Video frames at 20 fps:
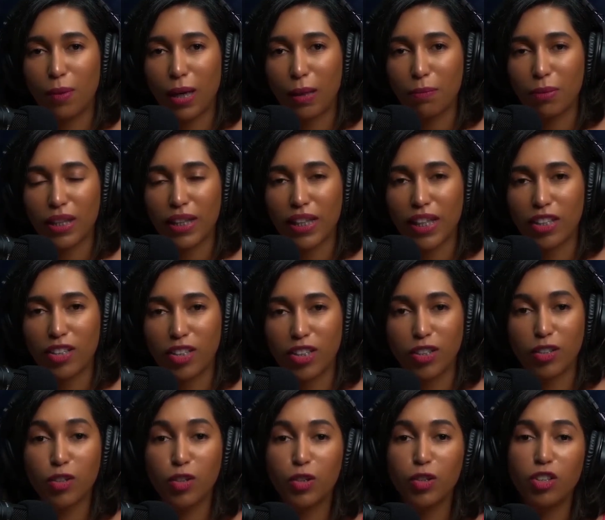
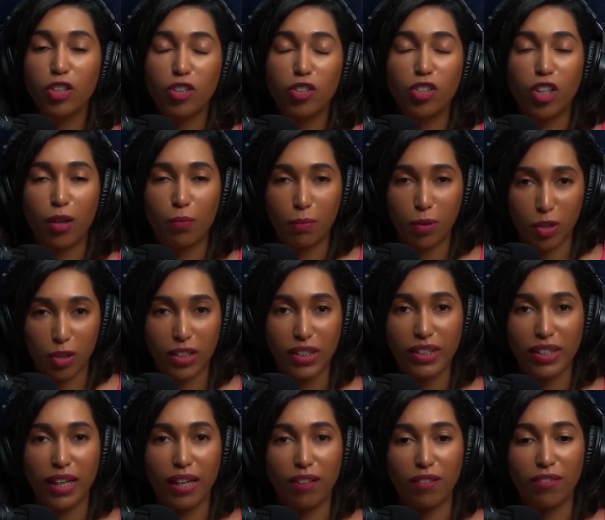application. Do the job
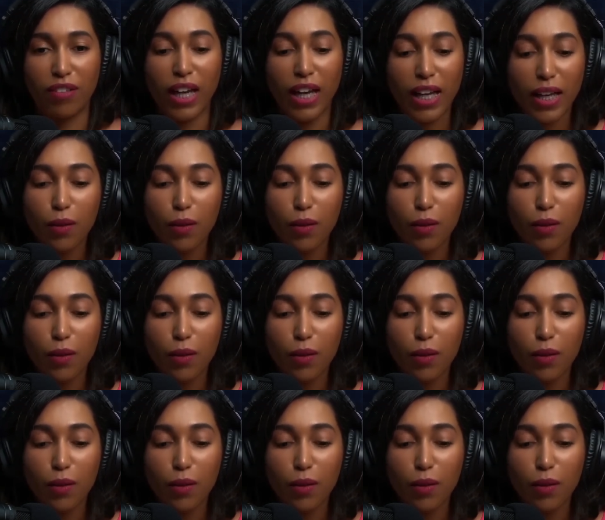yourself.